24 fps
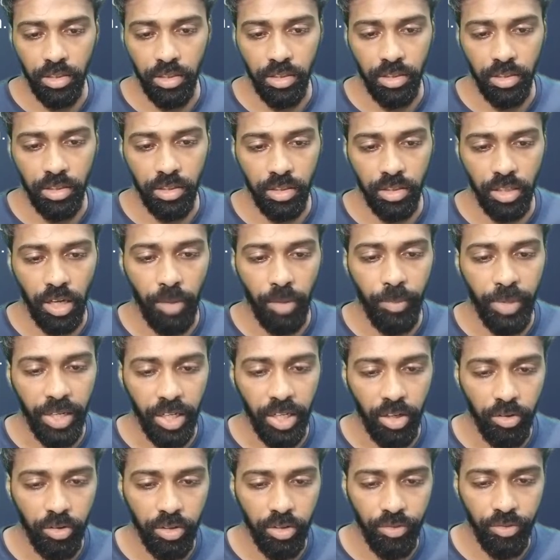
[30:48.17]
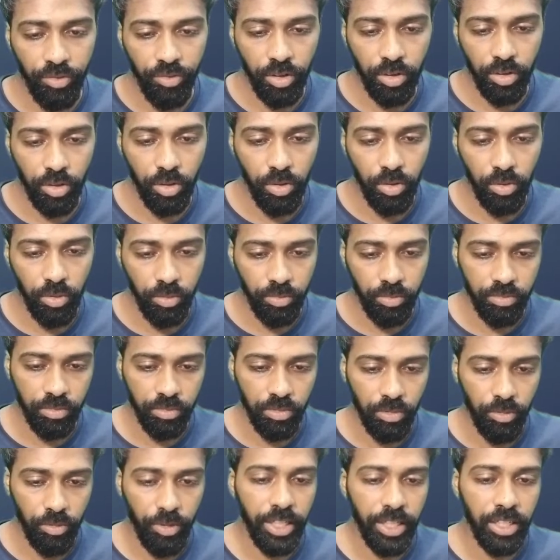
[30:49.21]
coming down, if you know
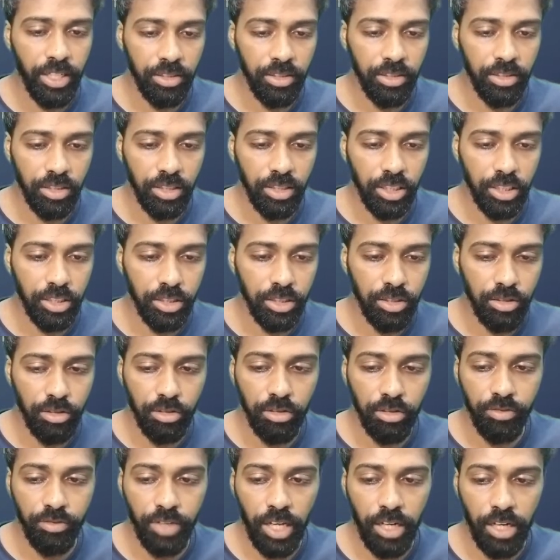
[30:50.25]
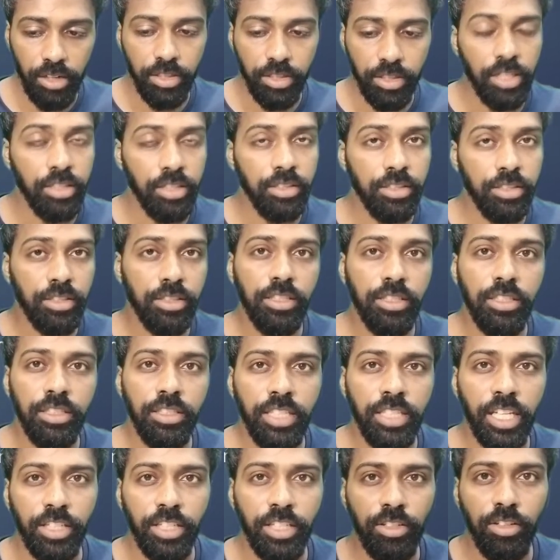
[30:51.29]
where is this Institute of Nanoscience
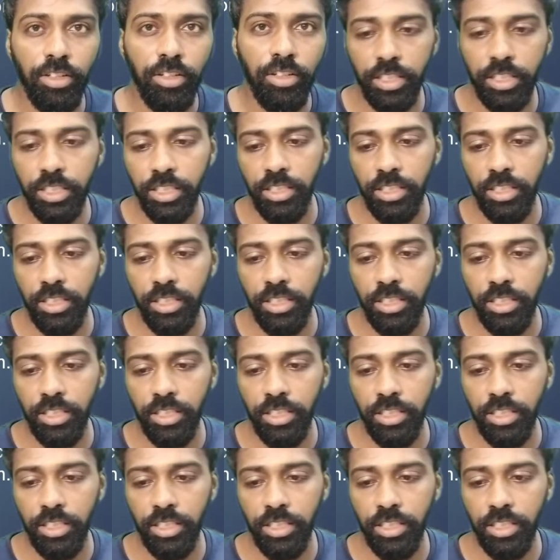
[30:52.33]
Technology.